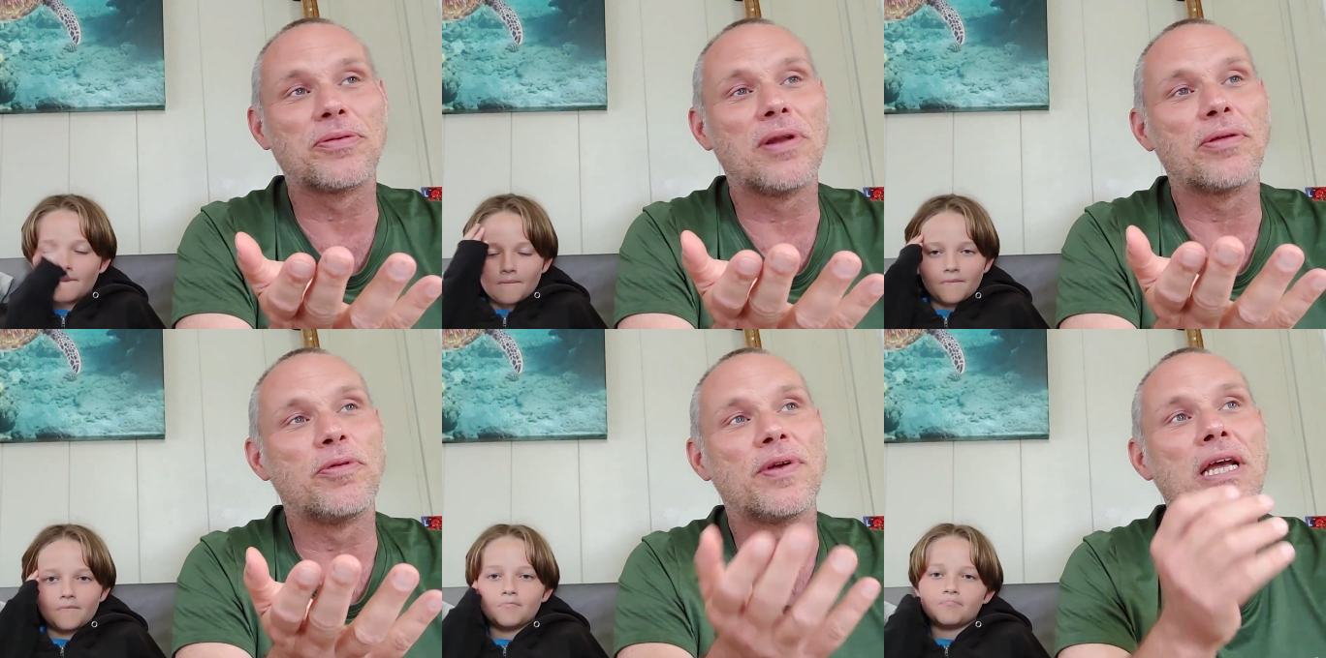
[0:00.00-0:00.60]
Speaker 1: to another
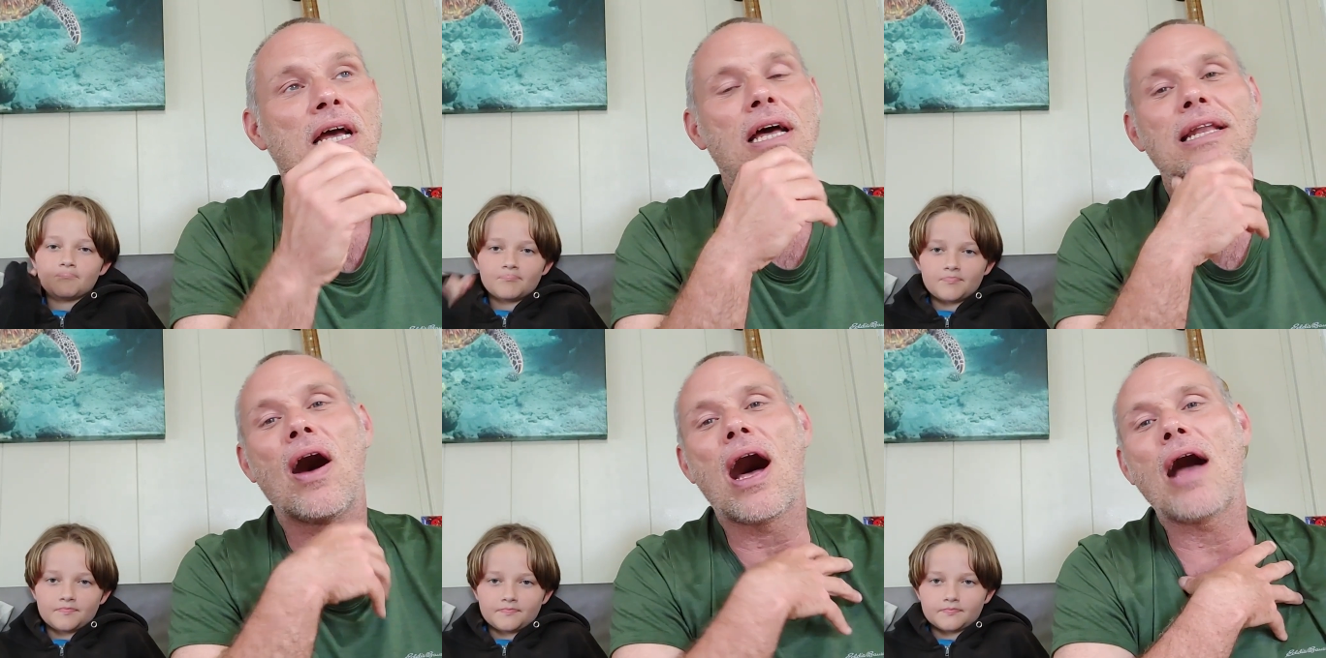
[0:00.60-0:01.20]
movie.
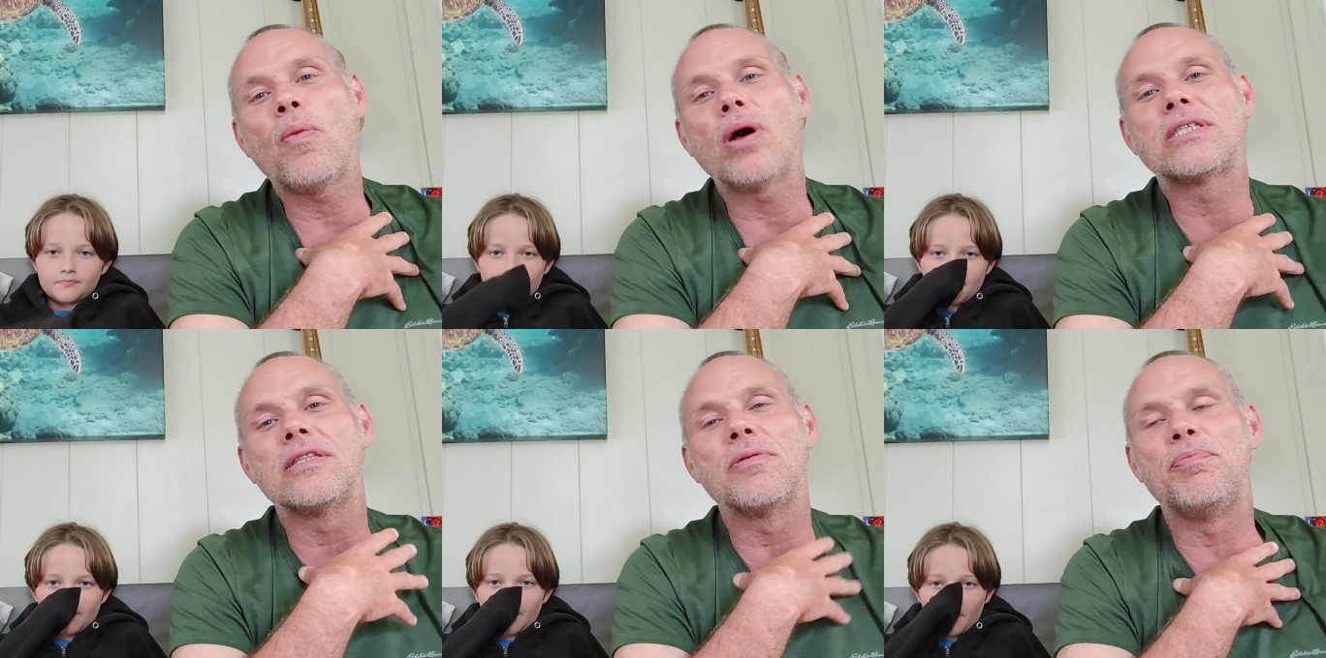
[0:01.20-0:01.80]
Now, I
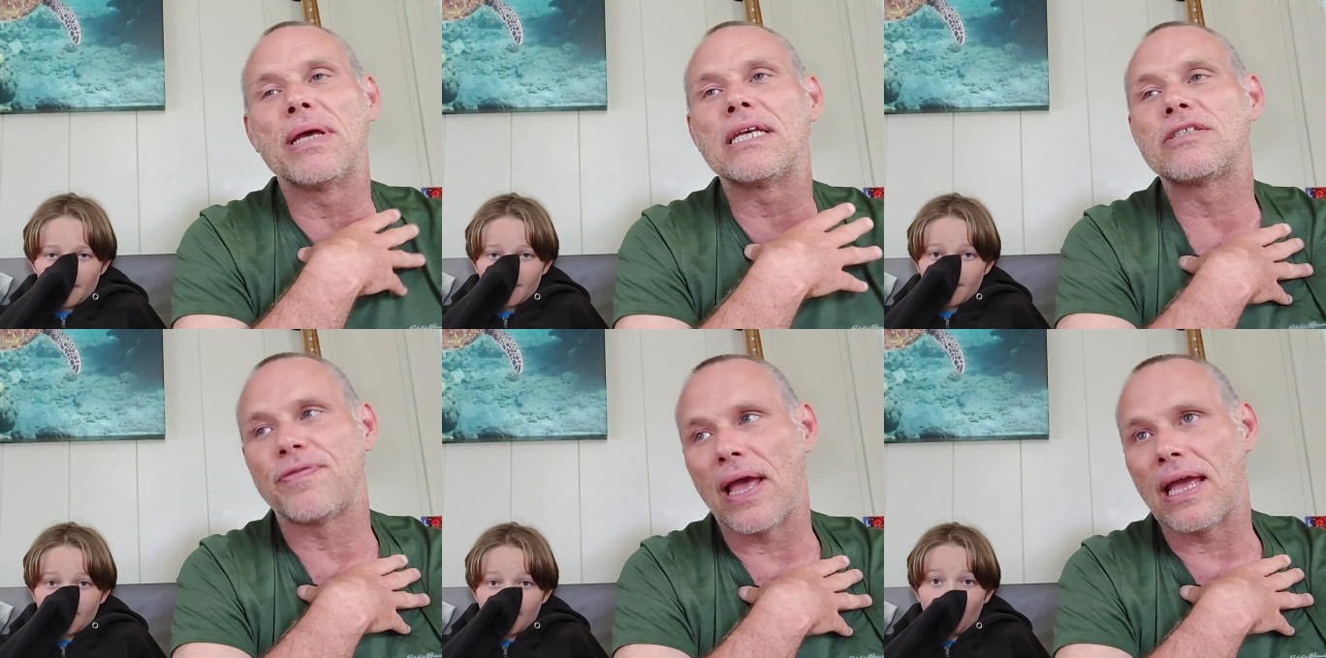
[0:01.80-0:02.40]
wasn't the
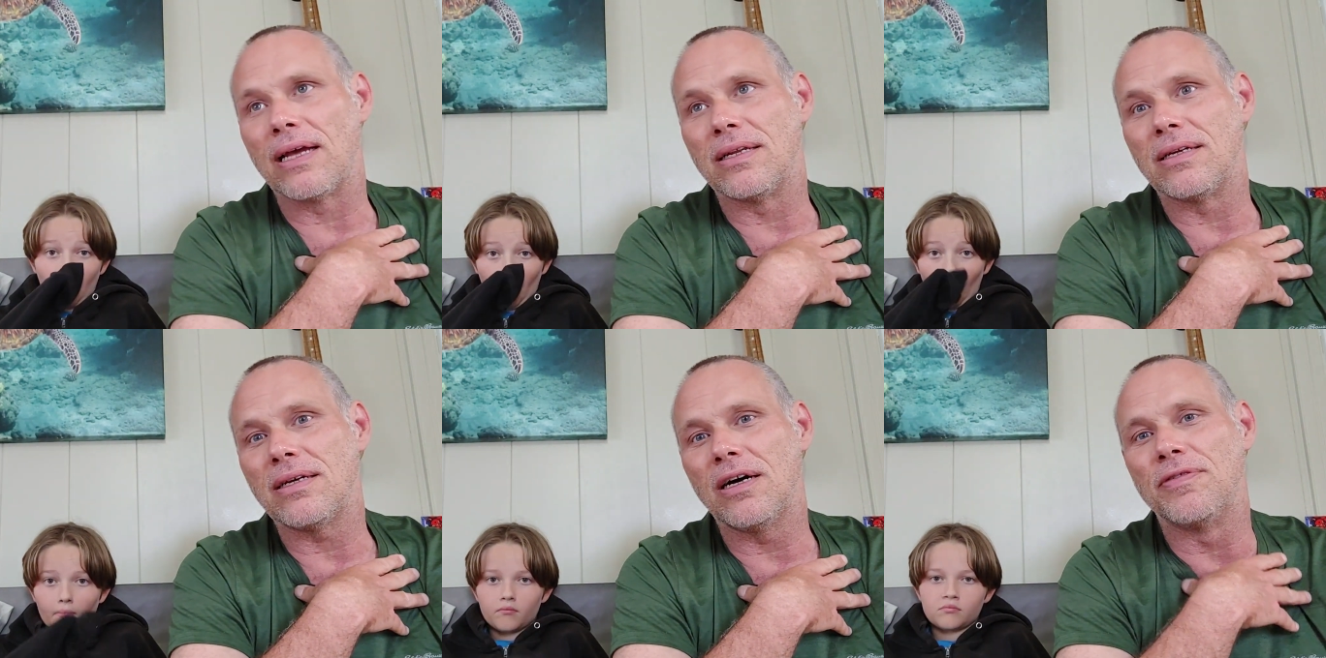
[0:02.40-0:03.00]
biggest
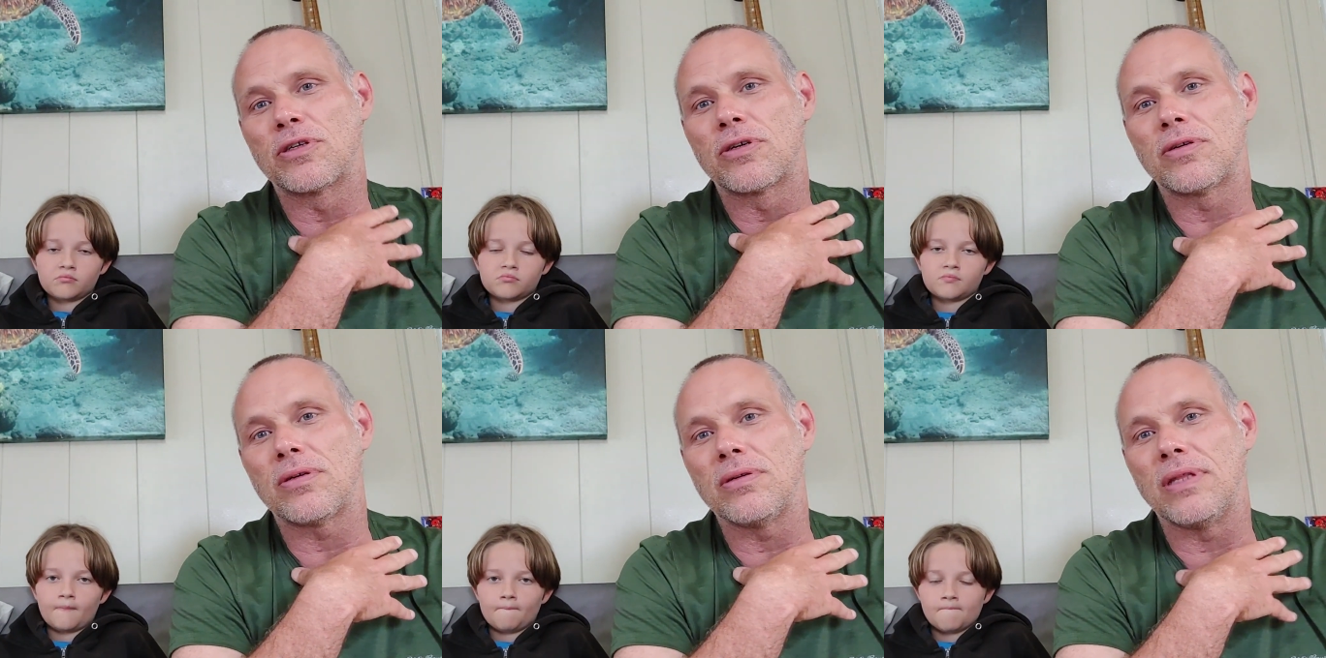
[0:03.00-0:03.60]
fan of
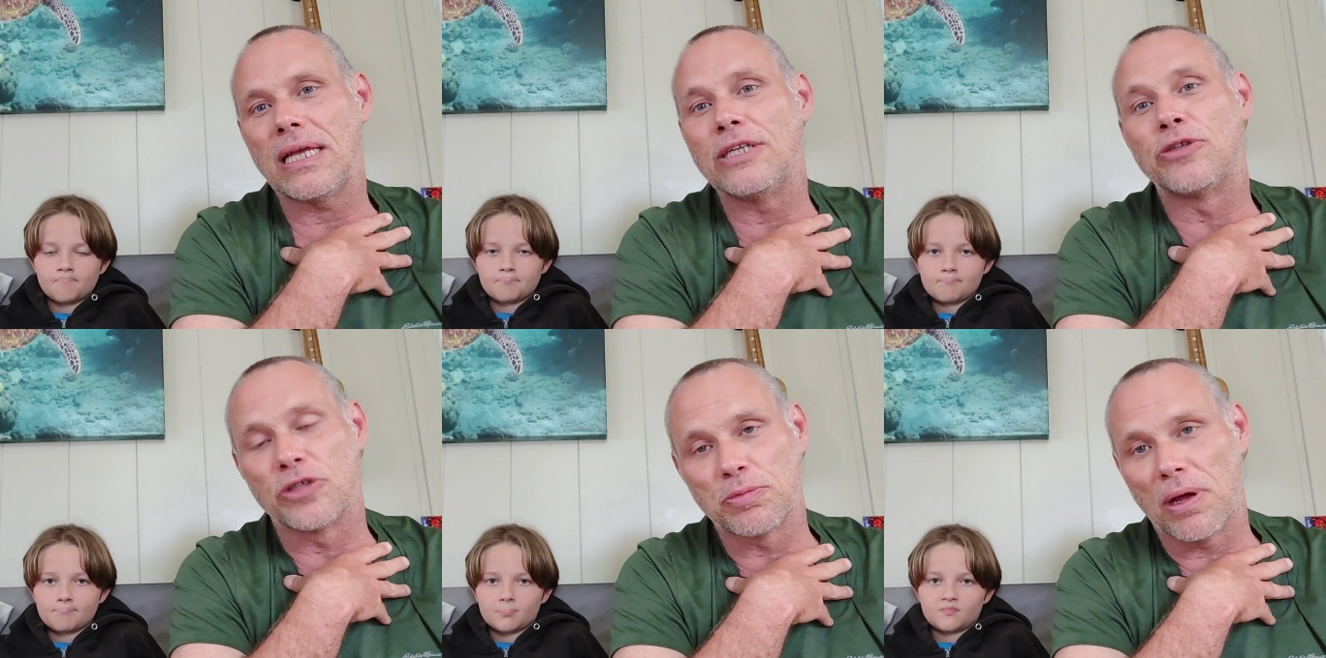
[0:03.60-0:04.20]
a,
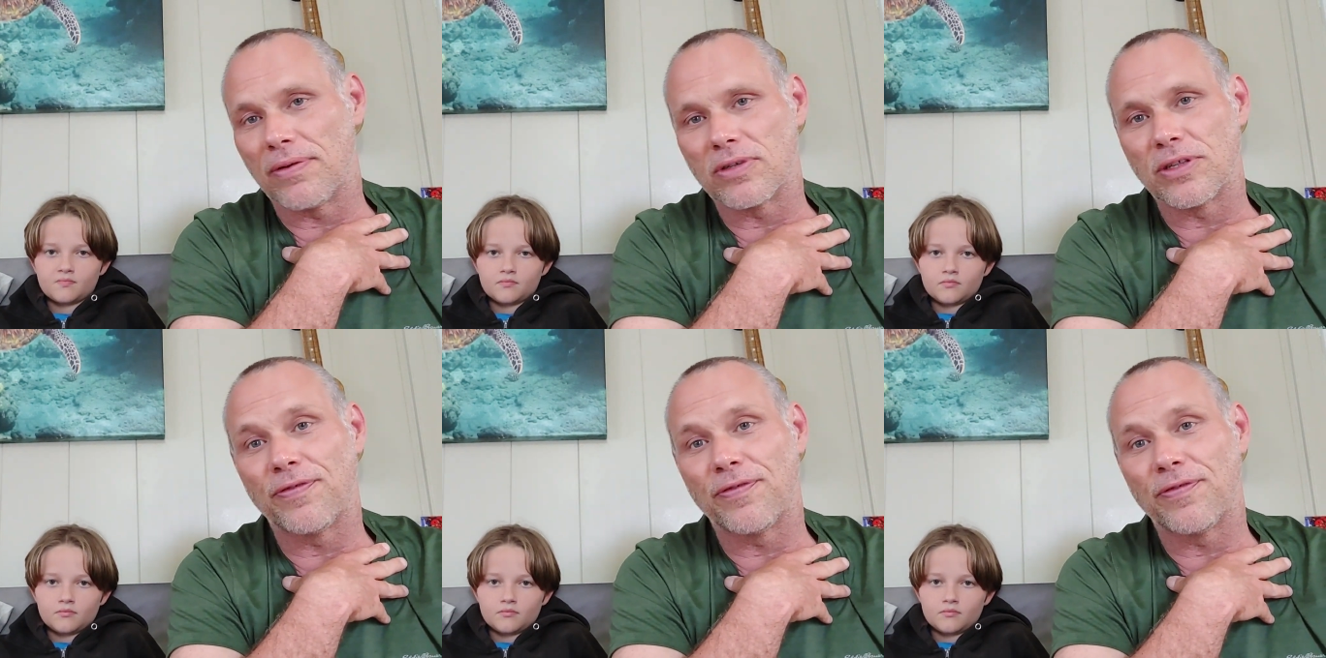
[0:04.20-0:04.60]
Into the Spider Verse, the